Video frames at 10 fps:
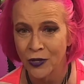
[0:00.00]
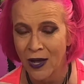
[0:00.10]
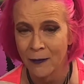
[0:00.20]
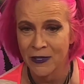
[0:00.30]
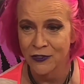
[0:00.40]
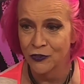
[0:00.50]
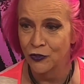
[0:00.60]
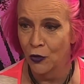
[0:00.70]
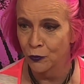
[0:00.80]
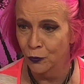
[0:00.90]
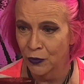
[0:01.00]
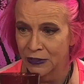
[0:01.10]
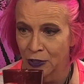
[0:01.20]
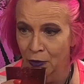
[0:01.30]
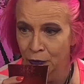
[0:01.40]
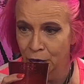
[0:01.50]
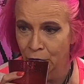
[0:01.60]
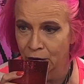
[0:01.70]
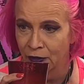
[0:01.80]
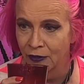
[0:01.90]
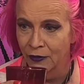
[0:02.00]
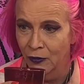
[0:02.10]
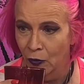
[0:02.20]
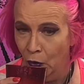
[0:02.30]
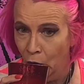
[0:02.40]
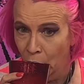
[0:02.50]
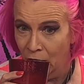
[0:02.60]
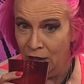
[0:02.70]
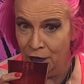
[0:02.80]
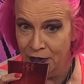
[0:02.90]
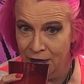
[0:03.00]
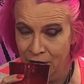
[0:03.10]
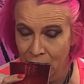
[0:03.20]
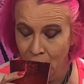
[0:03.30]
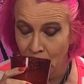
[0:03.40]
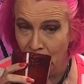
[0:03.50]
comments don't reload. Hello, Nathan.